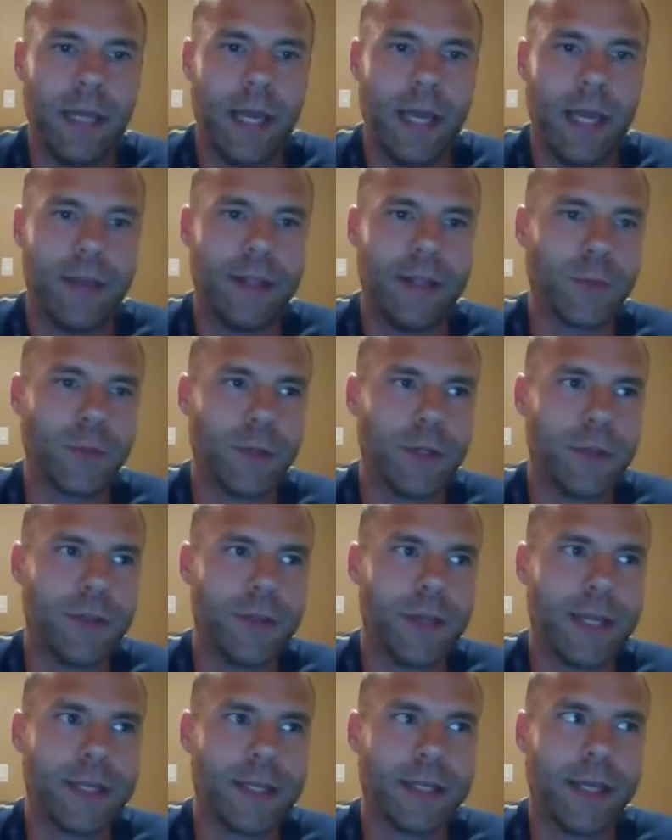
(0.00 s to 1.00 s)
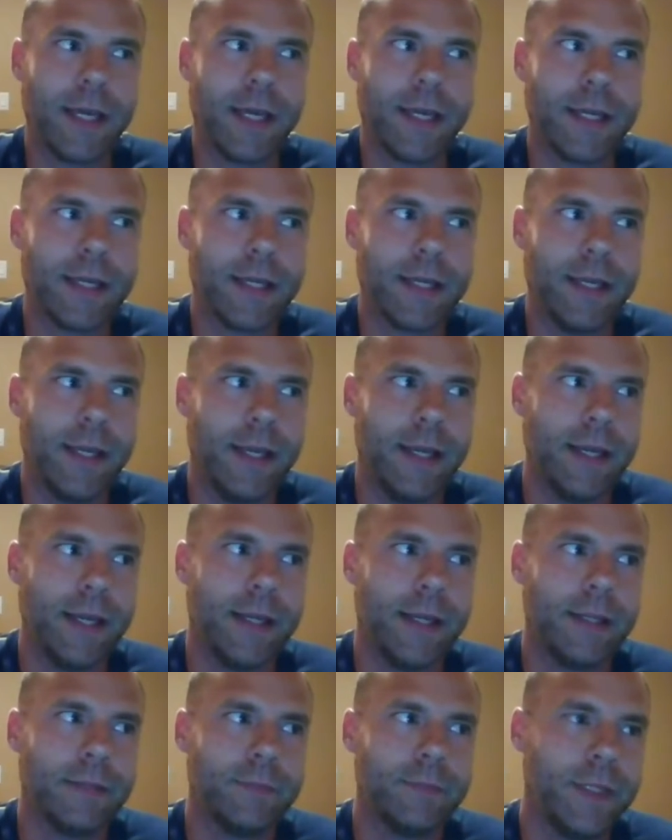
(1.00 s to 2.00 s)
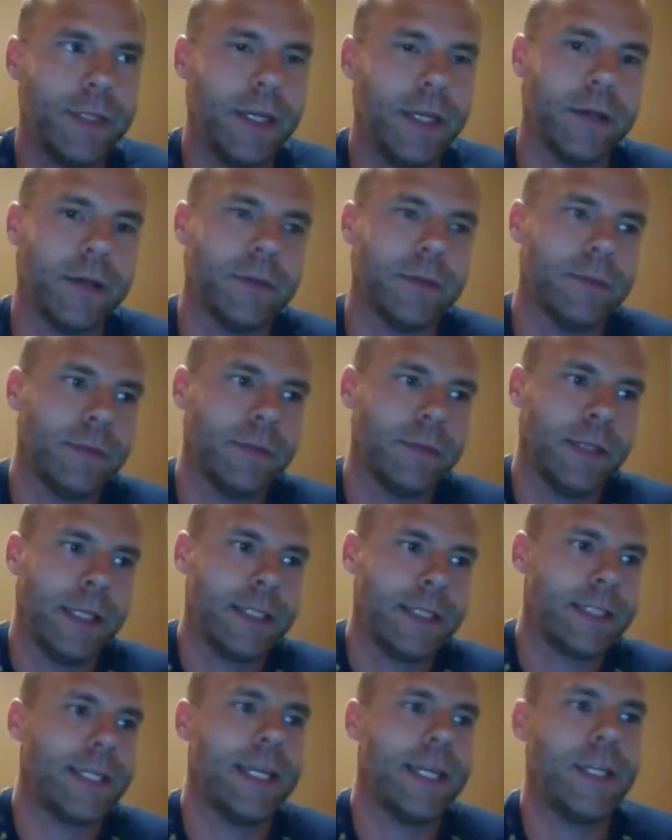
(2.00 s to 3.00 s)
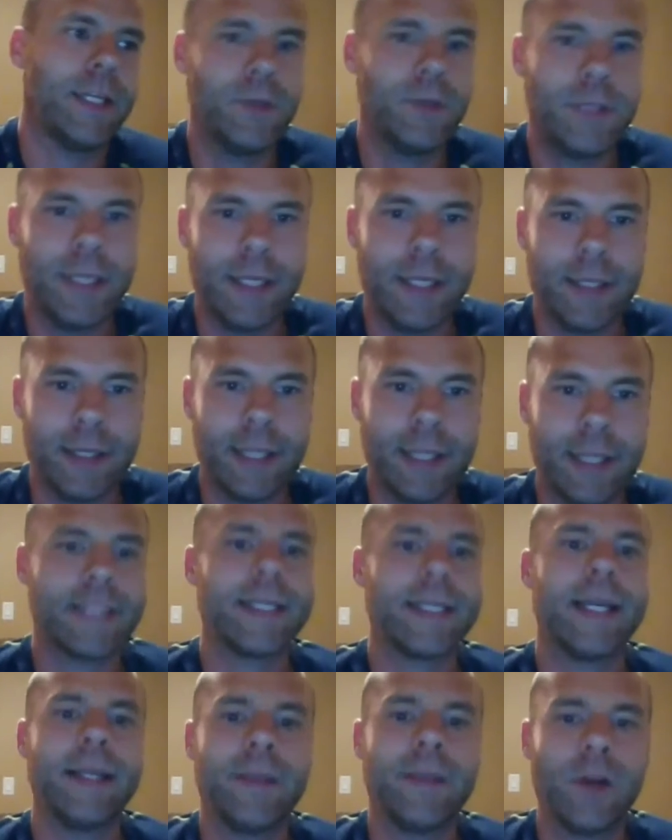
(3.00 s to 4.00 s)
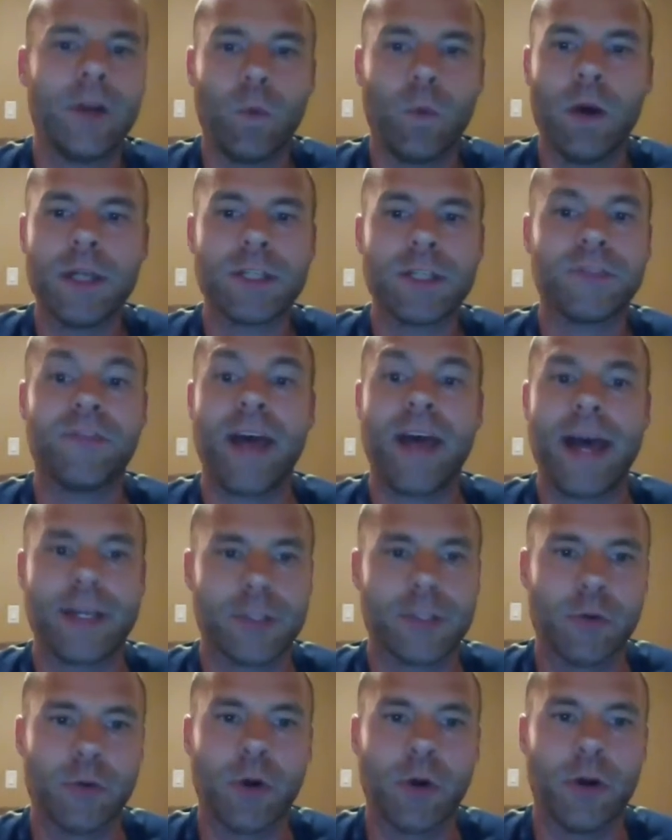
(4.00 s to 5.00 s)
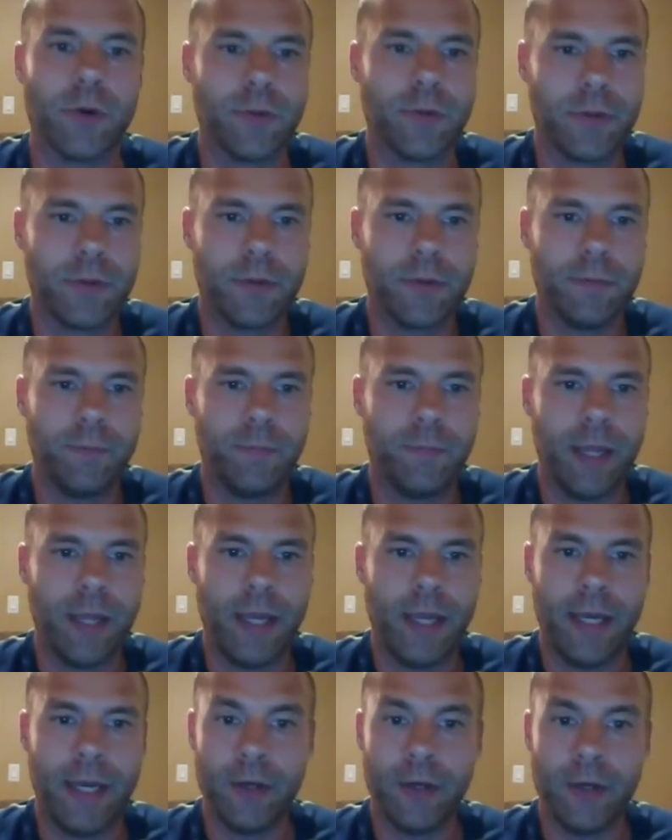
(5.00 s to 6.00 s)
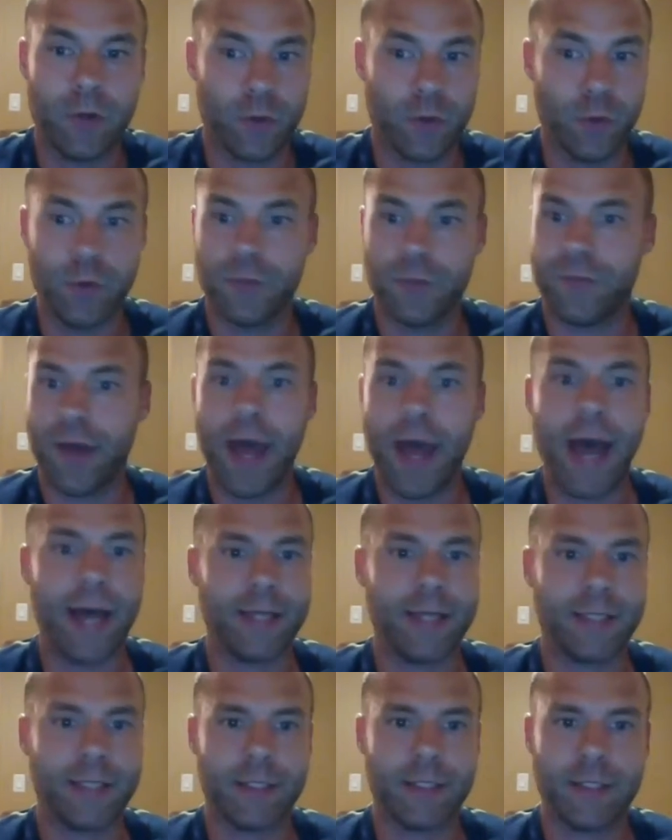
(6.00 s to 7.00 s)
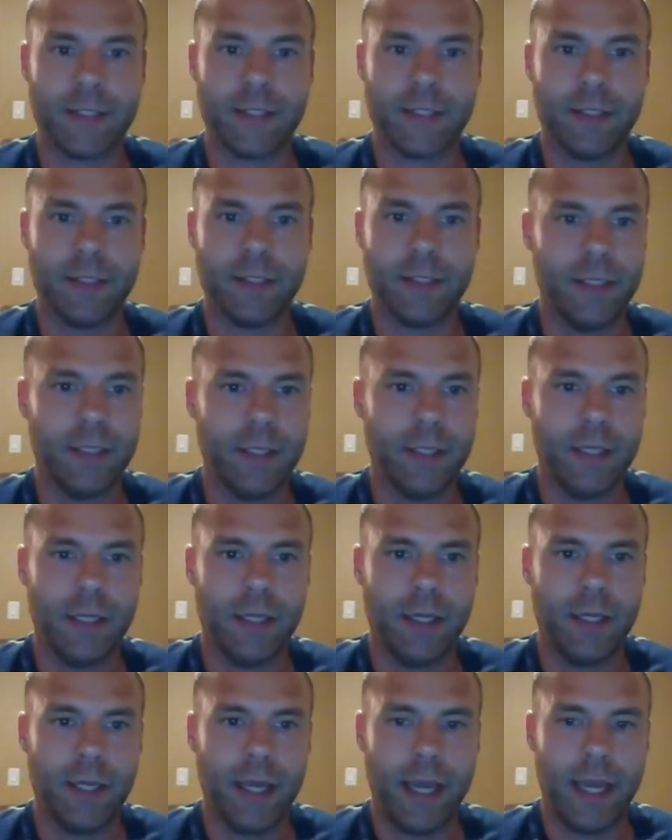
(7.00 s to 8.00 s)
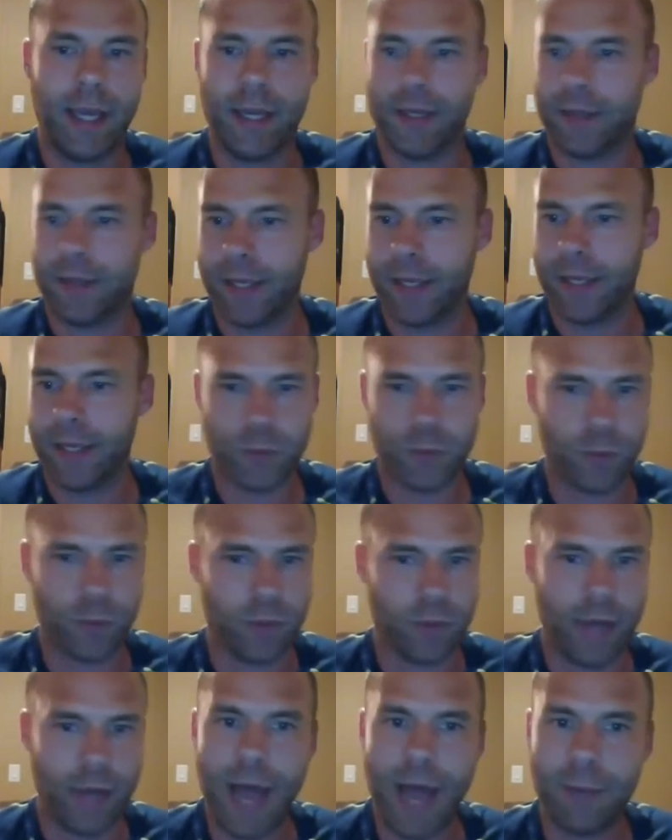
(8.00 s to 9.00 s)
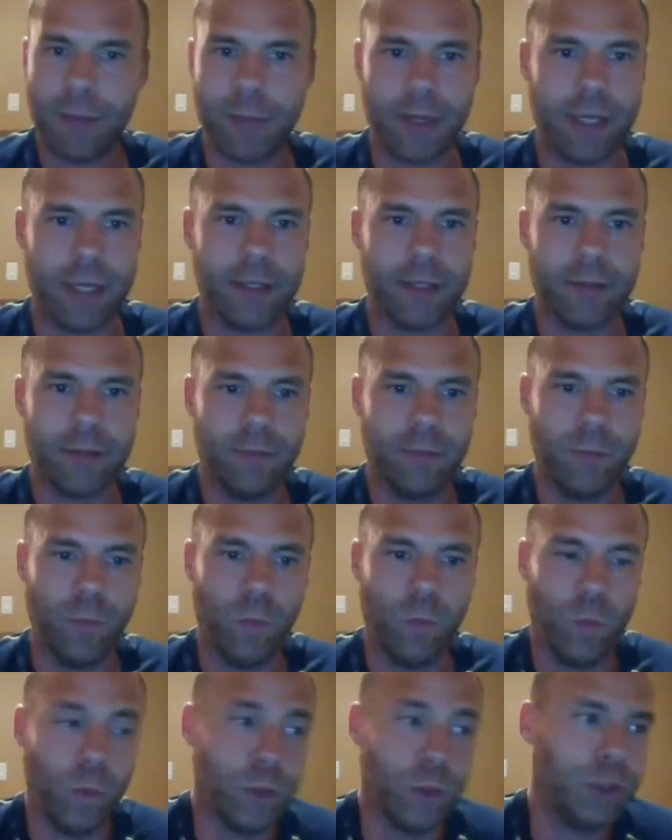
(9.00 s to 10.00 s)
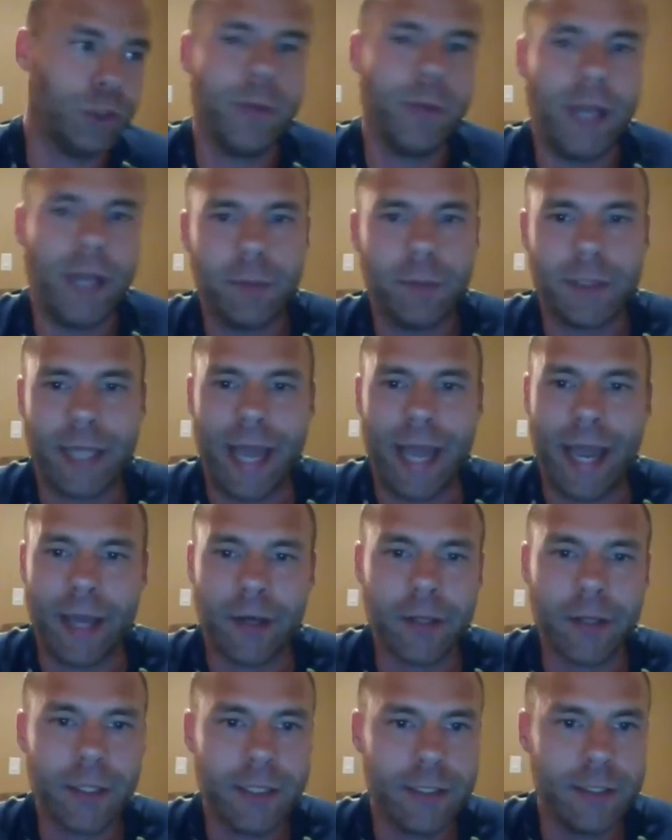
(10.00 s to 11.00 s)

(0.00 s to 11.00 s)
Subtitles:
And that's what you think of, like, you know, let's say there was fast growth and it grew fast and things were happening. Would you be able to handle it?